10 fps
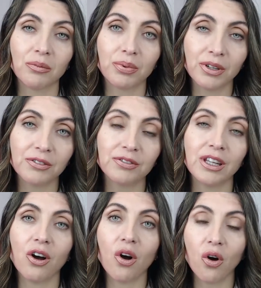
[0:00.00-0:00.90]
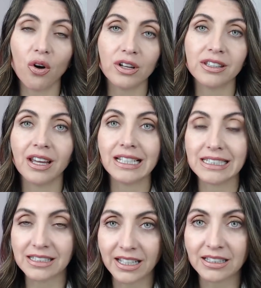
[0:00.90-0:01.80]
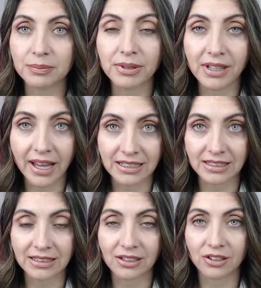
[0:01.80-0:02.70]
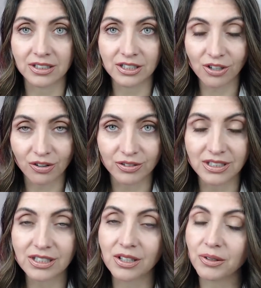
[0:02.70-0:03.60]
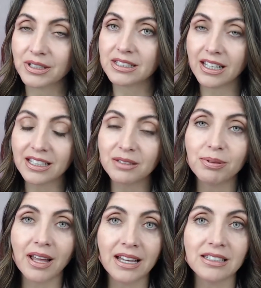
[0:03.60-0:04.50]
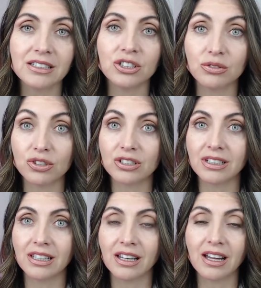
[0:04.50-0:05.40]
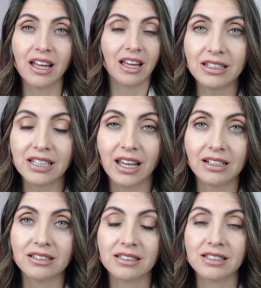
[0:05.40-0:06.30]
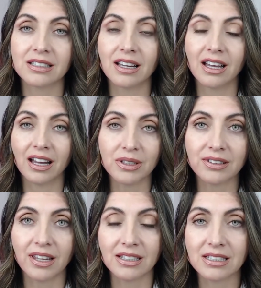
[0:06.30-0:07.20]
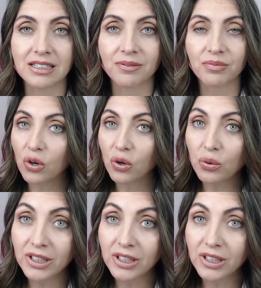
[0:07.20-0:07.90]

briefly on estate planning on its own. So estate planning usually entails three things: who